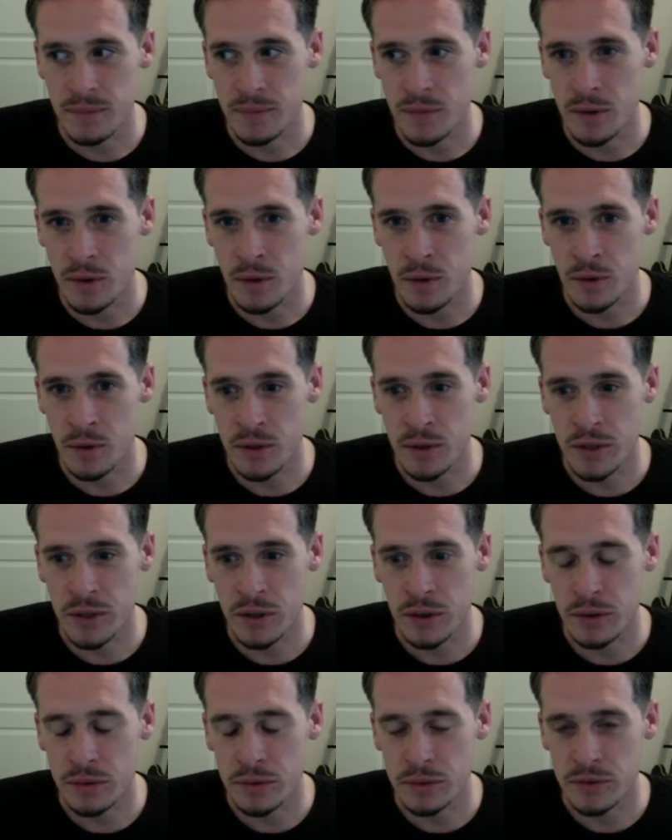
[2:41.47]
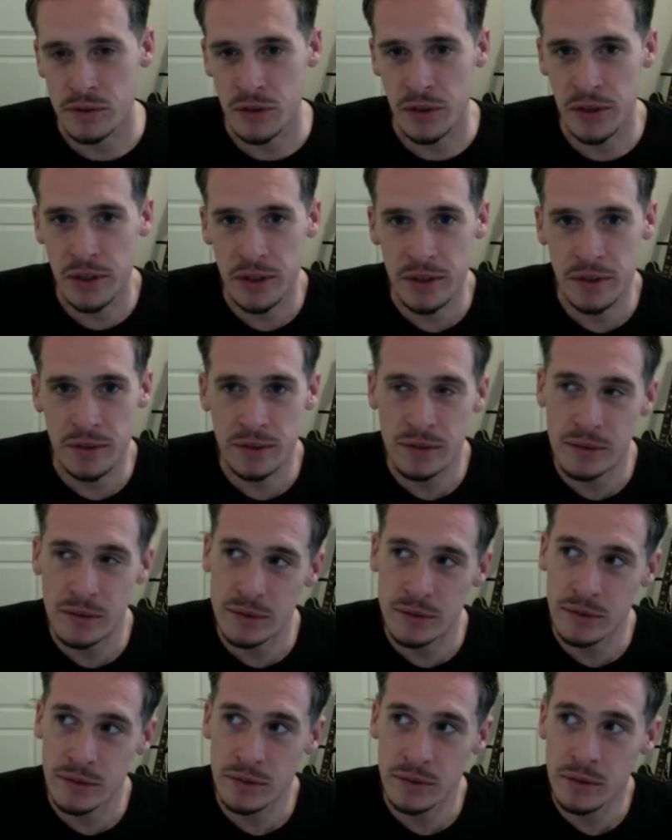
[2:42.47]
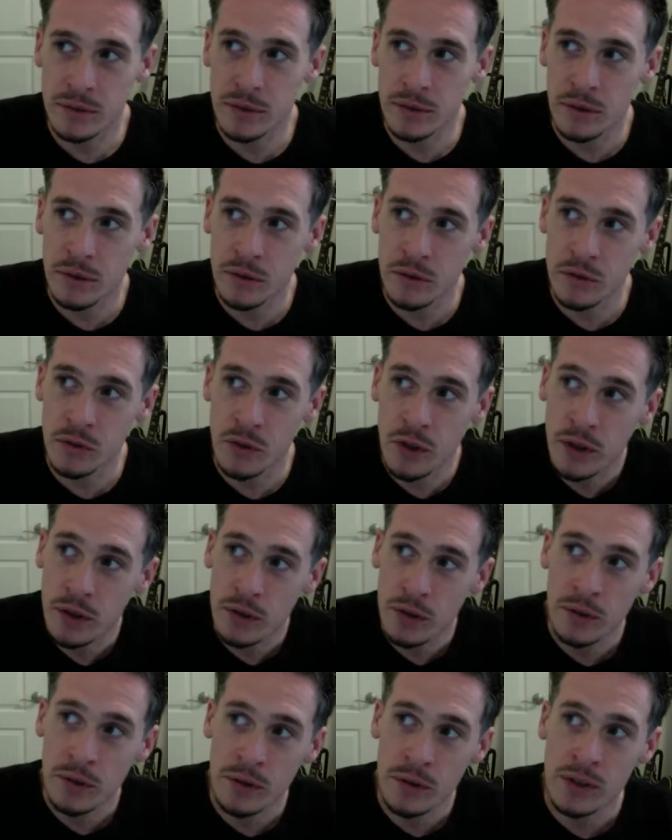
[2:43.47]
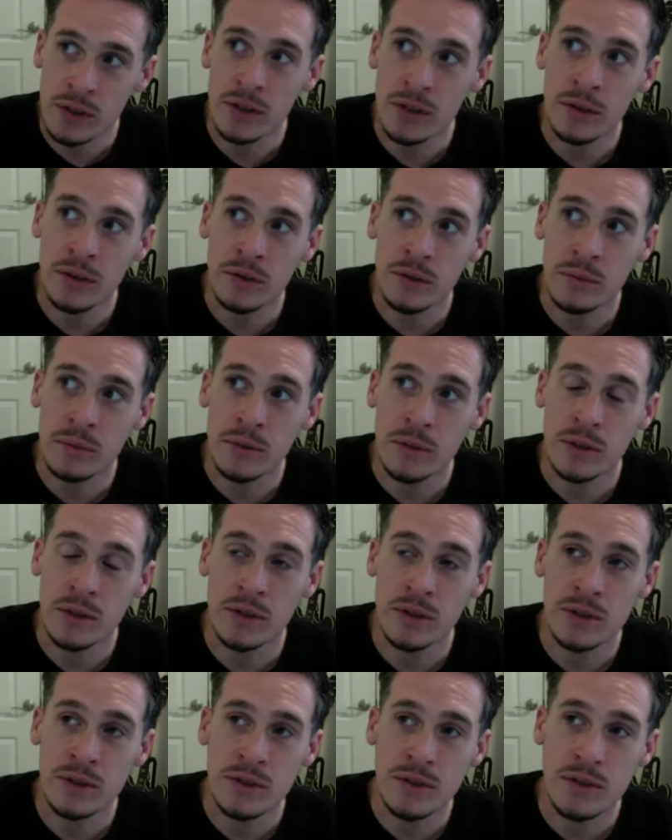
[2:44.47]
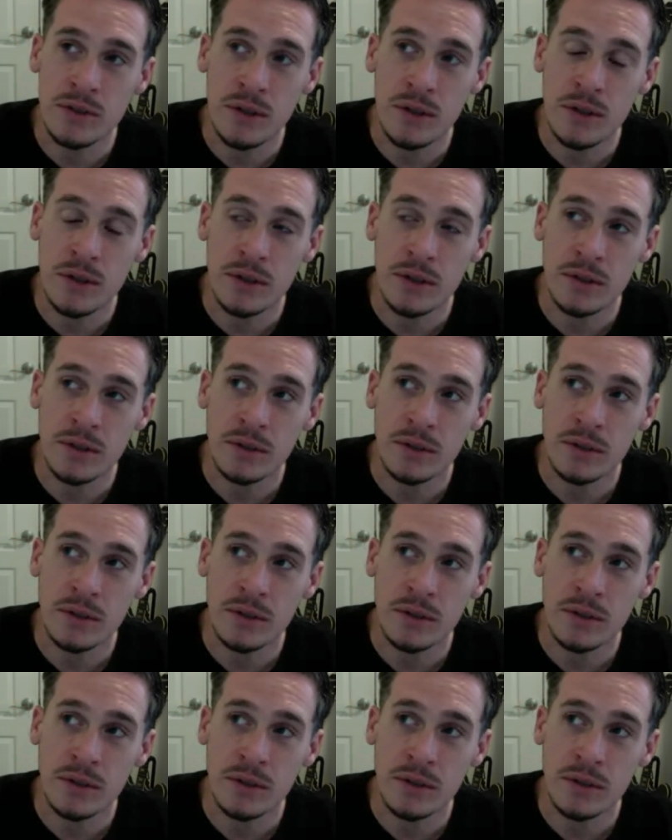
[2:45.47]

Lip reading: RDL. Tight RDL to me is like